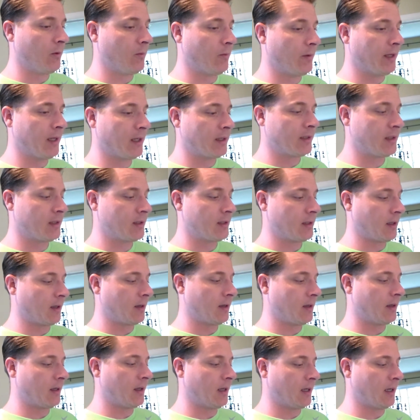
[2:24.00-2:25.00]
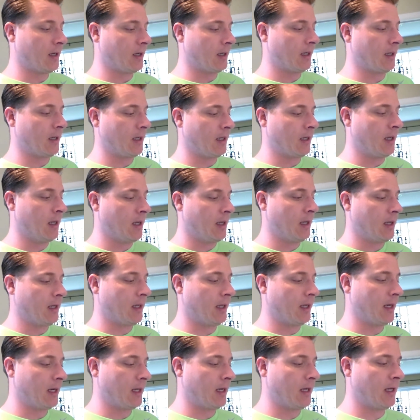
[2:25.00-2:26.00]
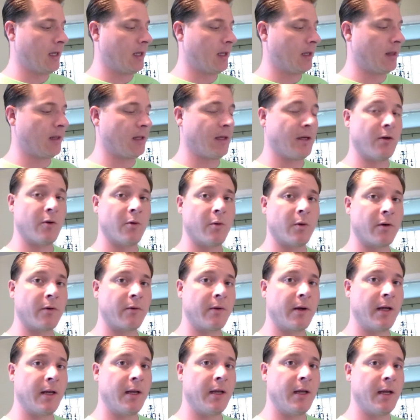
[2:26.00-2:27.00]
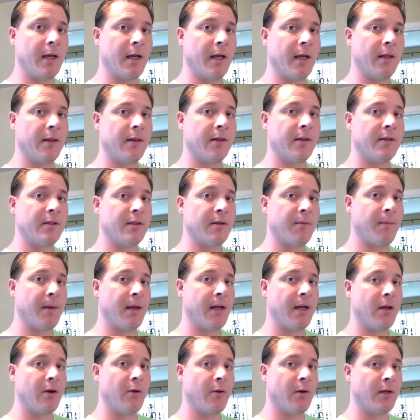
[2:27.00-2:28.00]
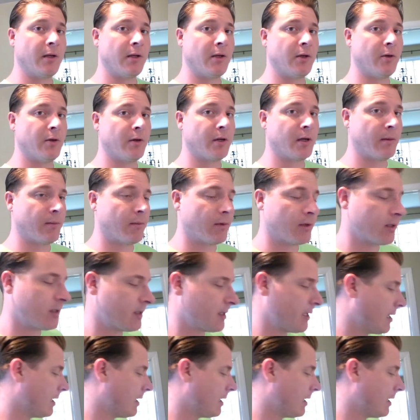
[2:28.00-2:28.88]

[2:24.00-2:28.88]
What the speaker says: when we get started on getting the corn ready and the tomato and cucumber